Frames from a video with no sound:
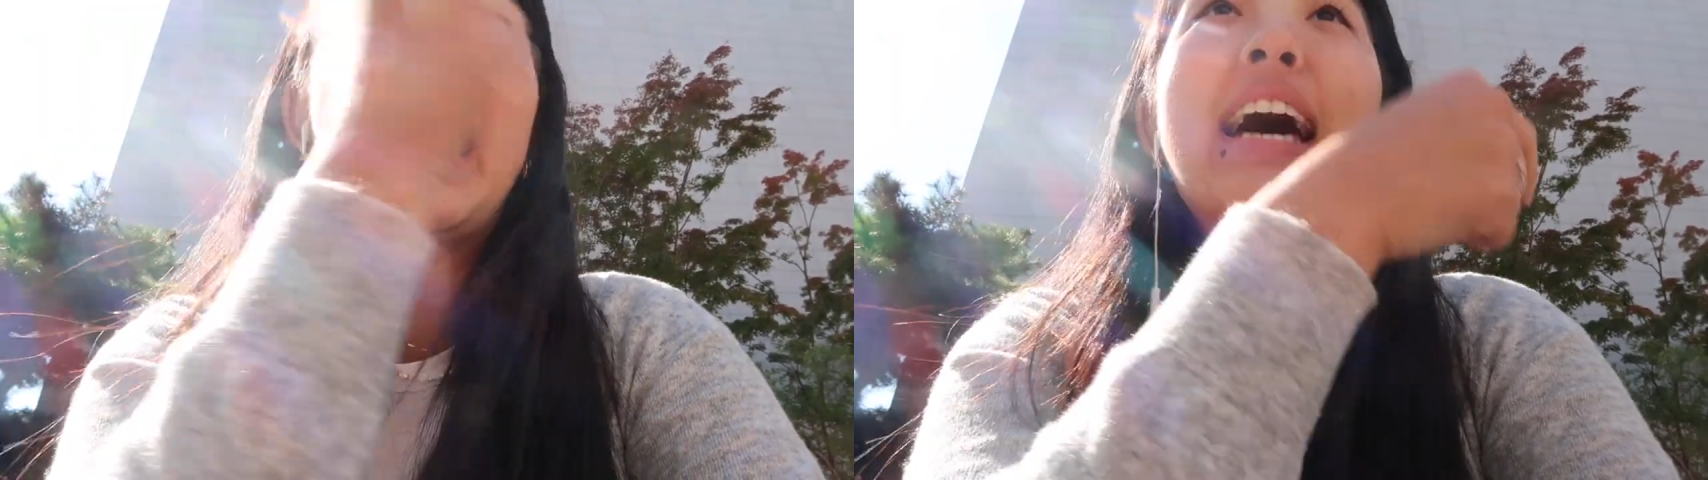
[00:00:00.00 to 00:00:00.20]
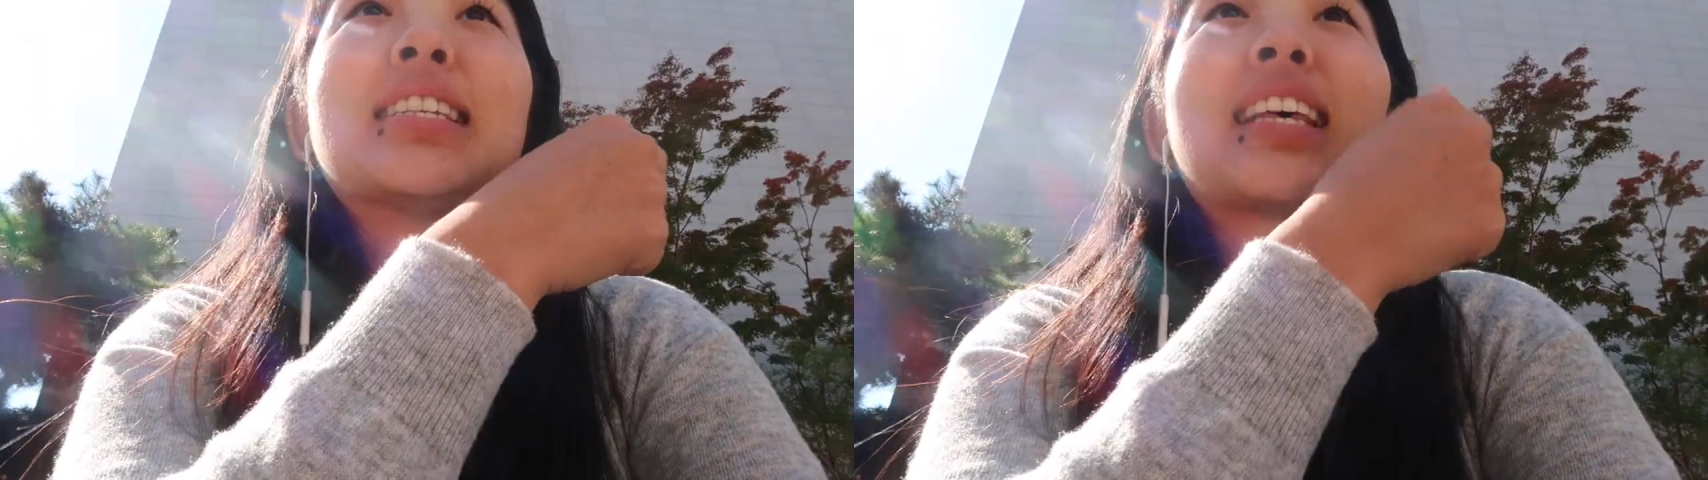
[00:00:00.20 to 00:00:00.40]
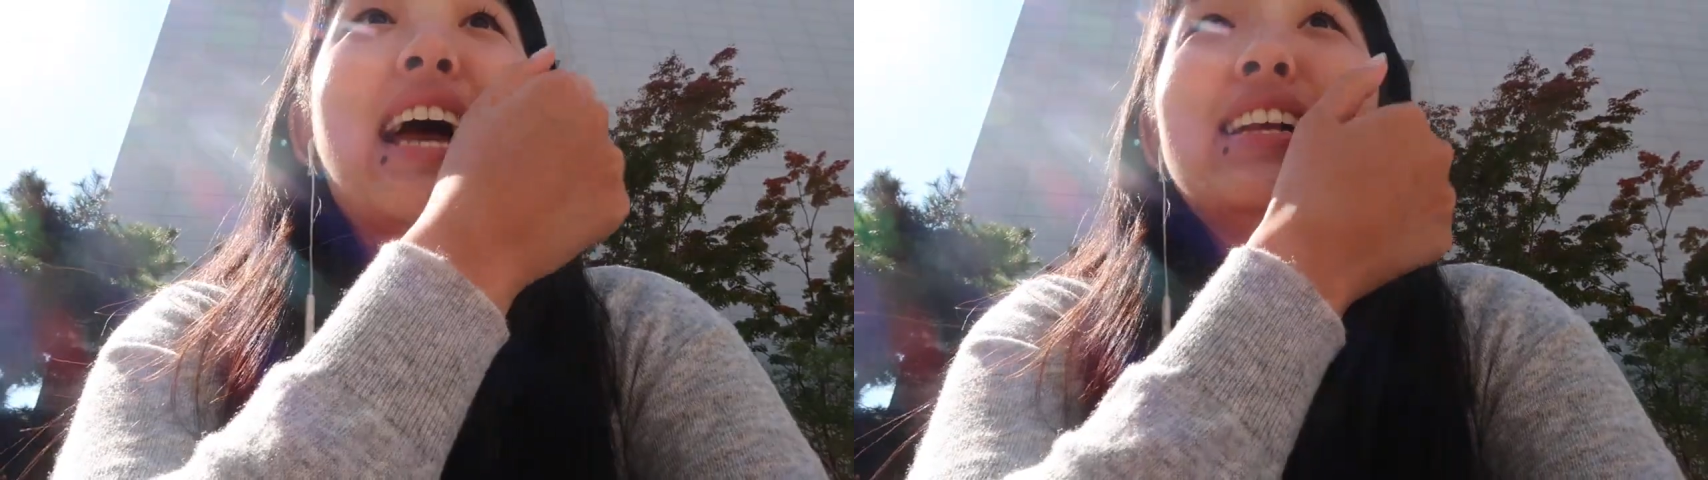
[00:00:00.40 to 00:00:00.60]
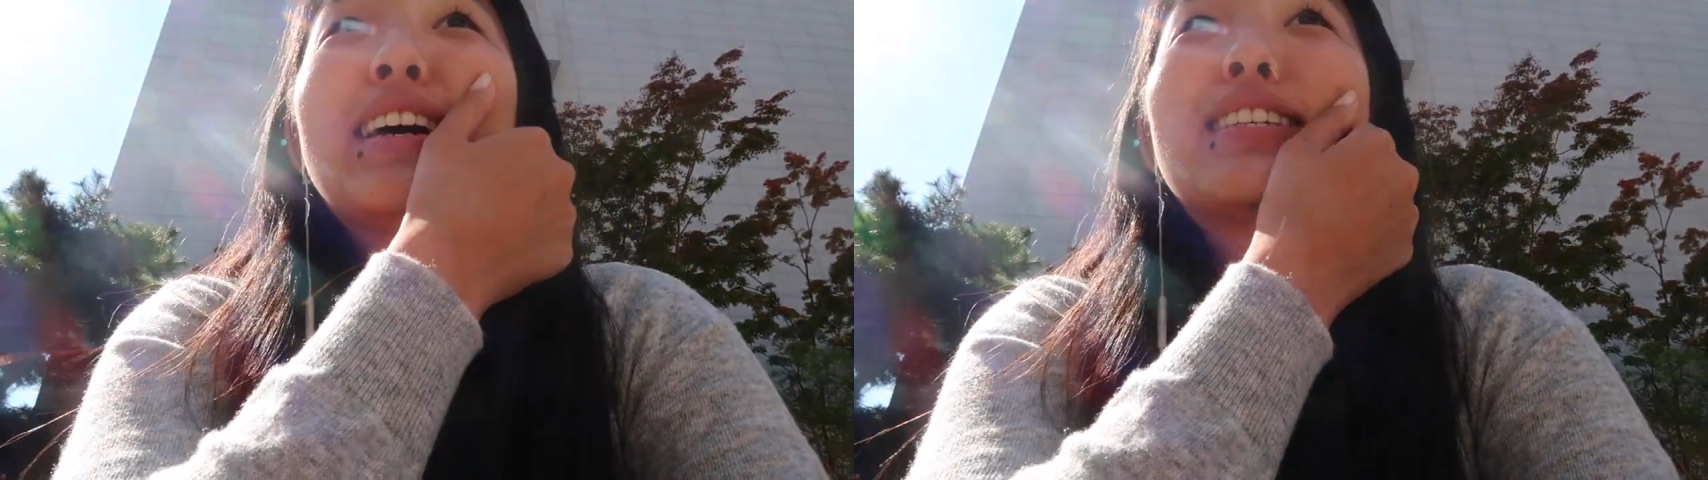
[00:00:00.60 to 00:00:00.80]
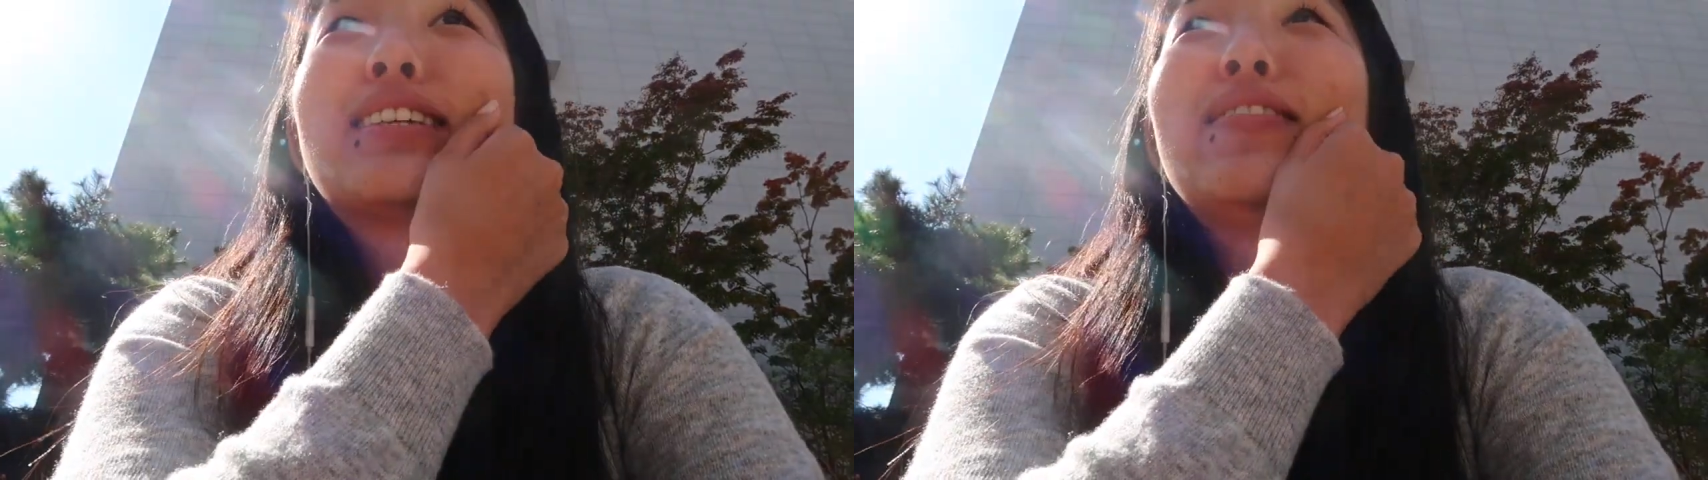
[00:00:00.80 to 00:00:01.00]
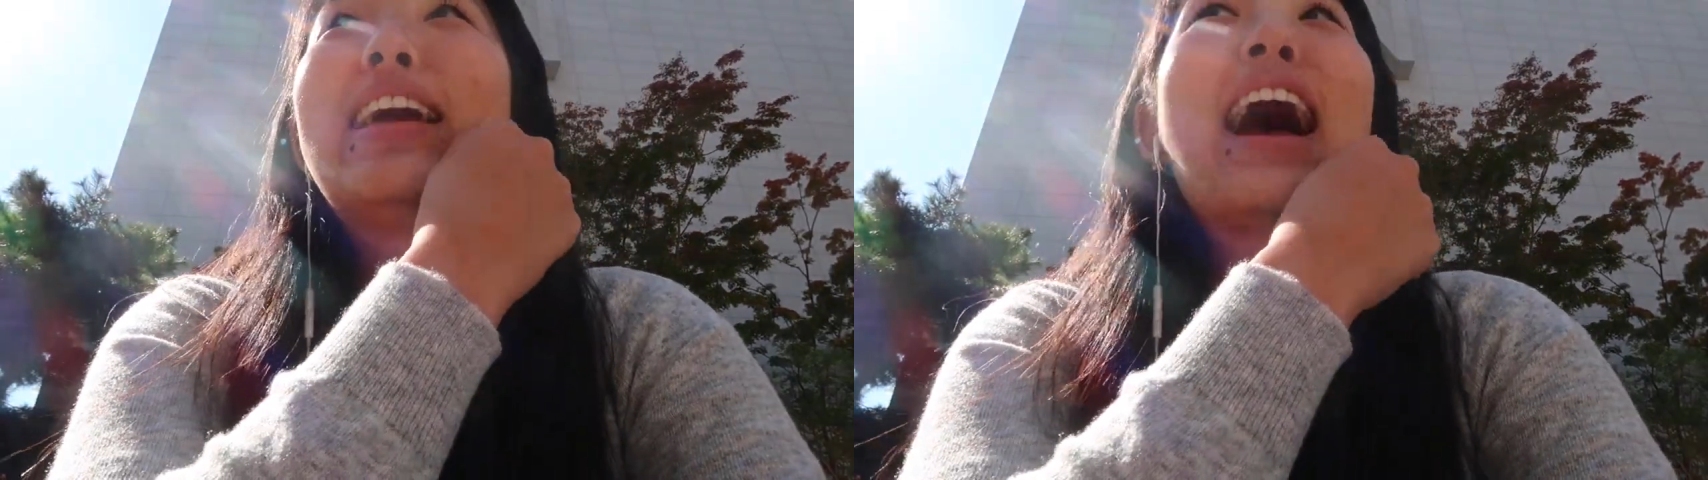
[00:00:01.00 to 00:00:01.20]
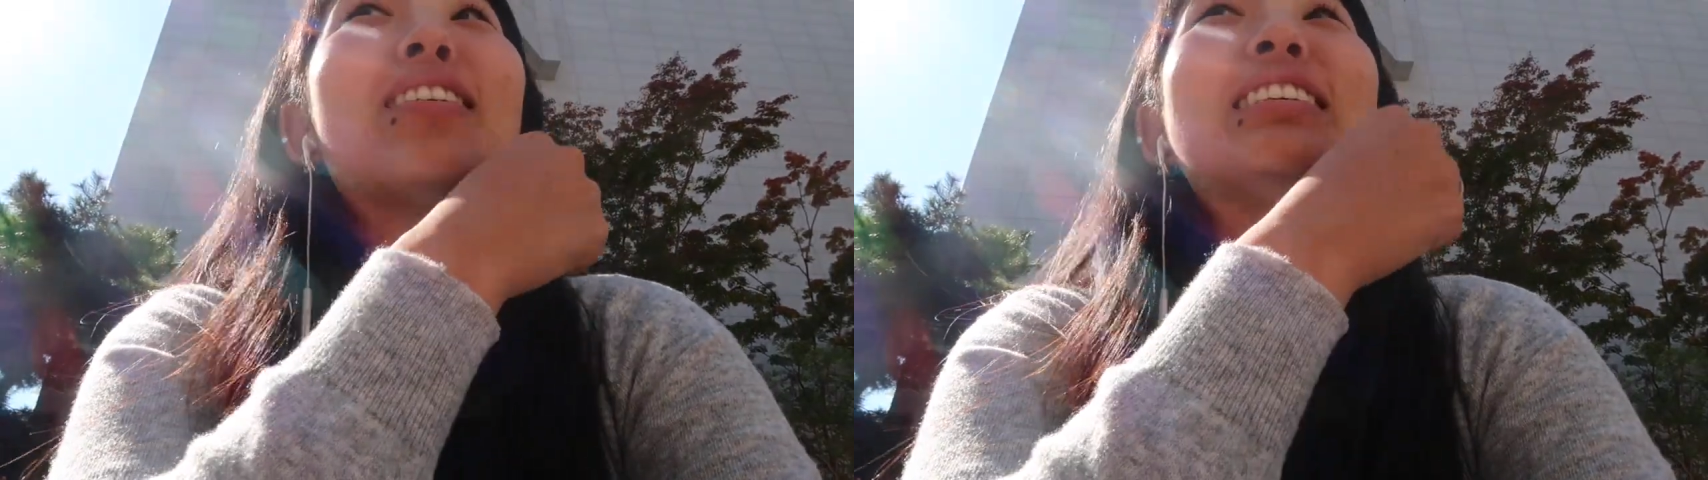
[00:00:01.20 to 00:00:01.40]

to ask the guy next to me. I